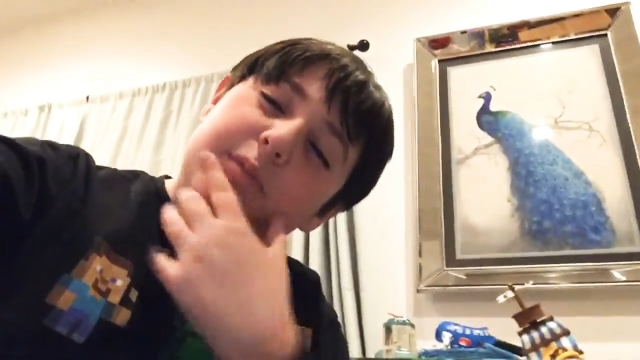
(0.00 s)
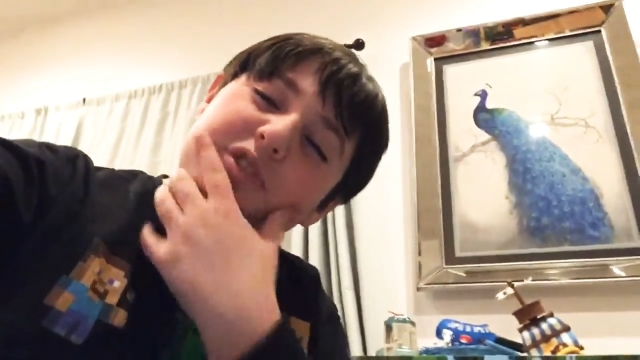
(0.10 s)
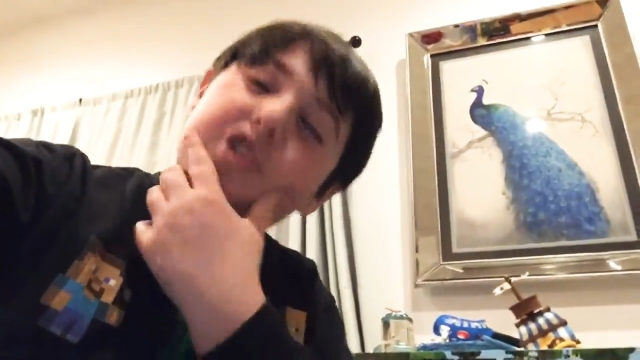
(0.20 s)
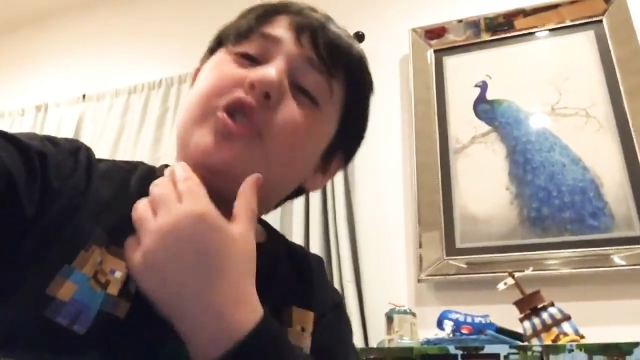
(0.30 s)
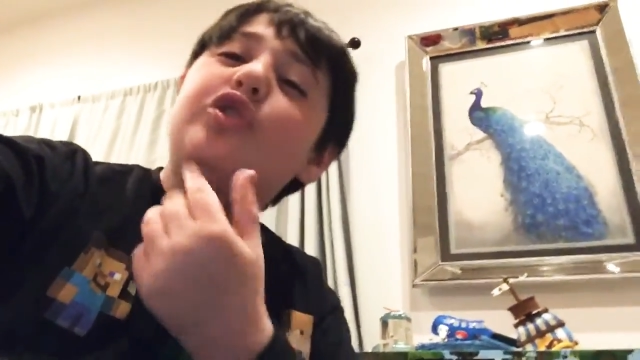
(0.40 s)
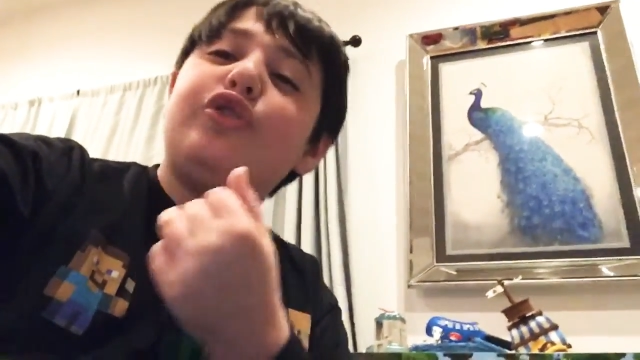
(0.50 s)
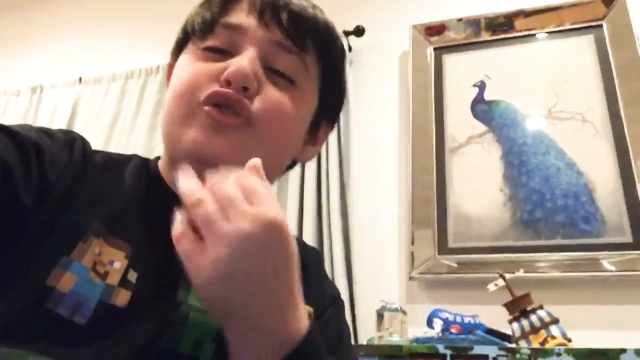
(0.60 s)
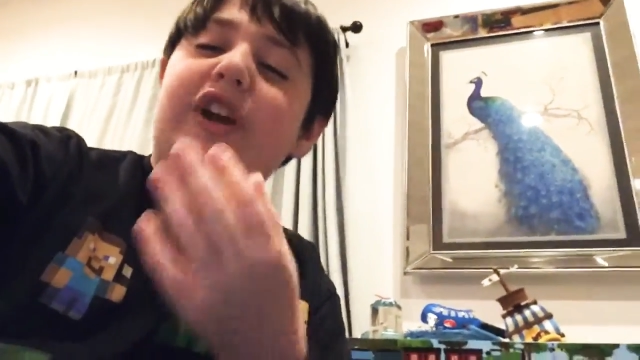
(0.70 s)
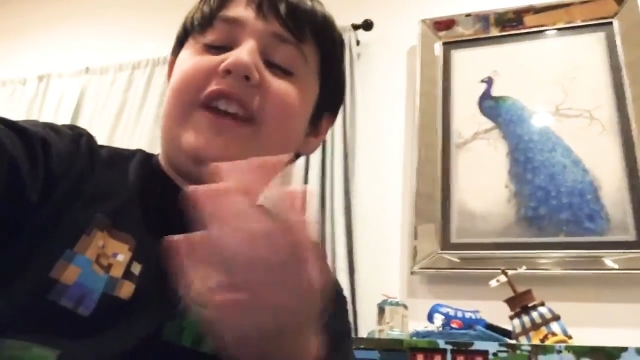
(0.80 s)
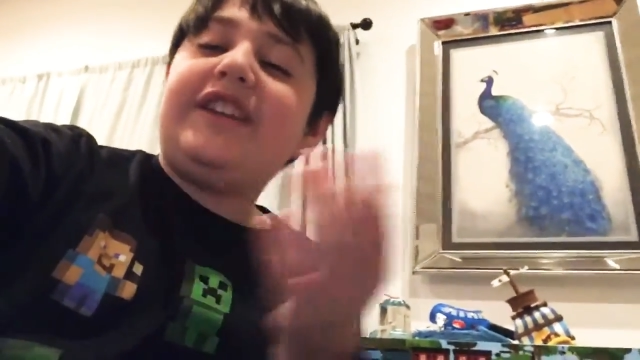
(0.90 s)
I'm still
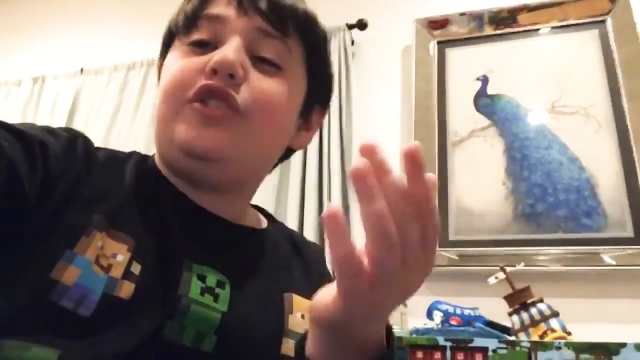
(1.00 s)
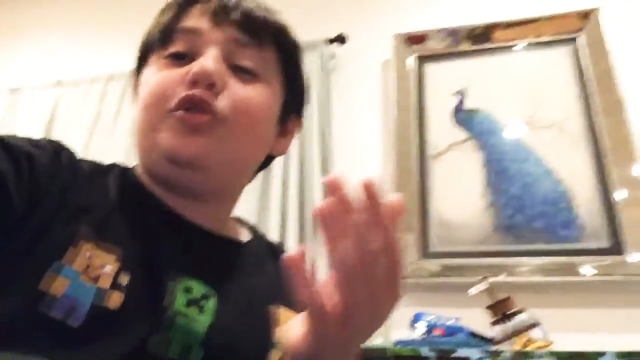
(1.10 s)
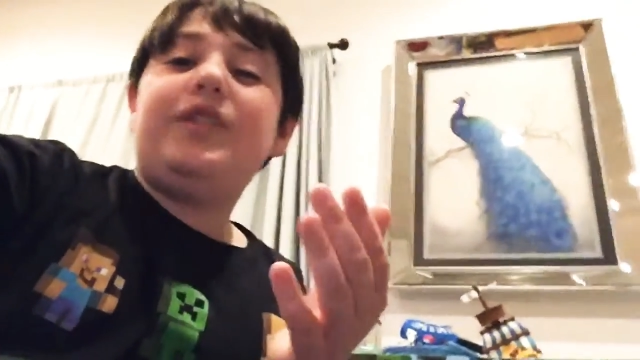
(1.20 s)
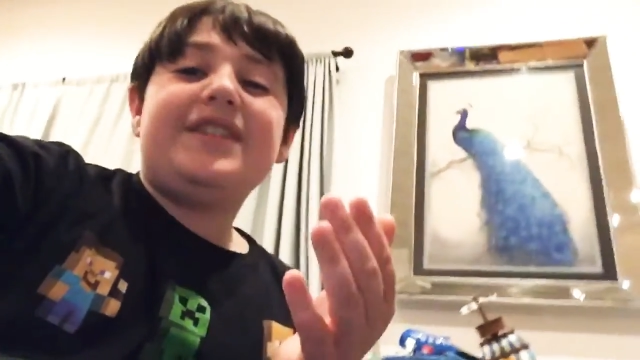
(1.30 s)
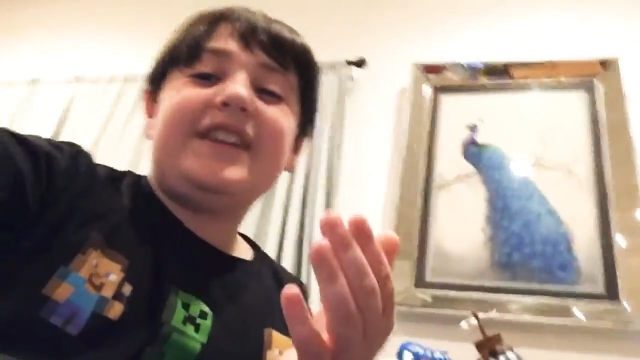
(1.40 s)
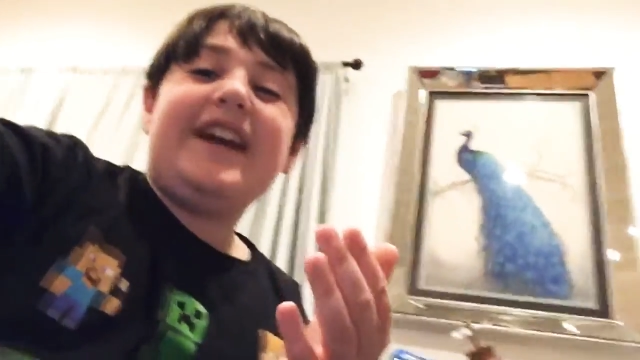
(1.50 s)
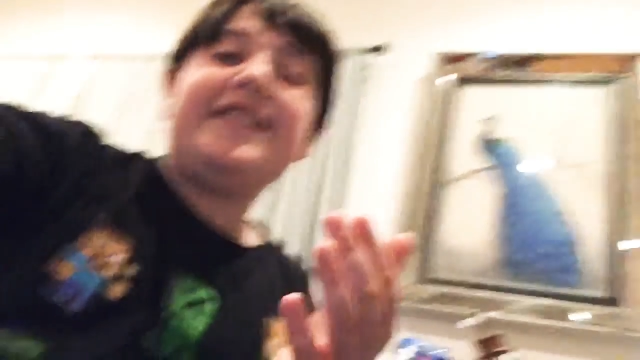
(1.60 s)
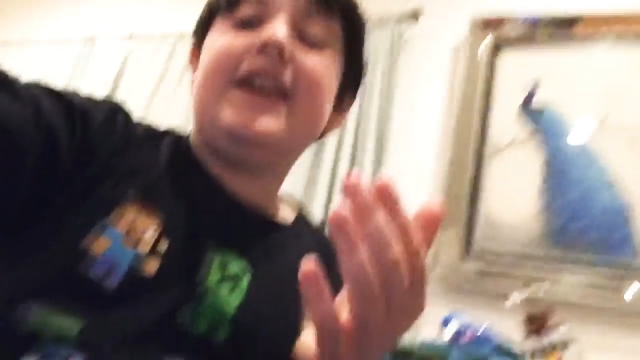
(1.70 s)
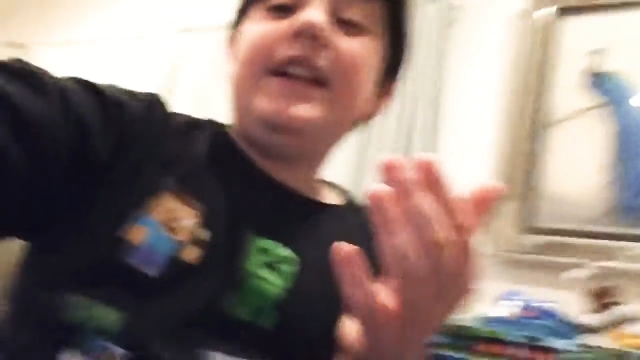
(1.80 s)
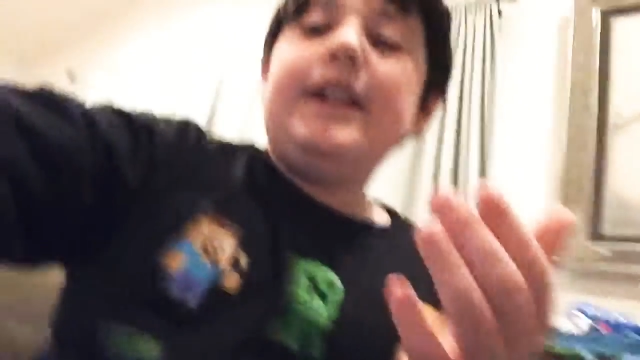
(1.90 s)
trying to do this, guys.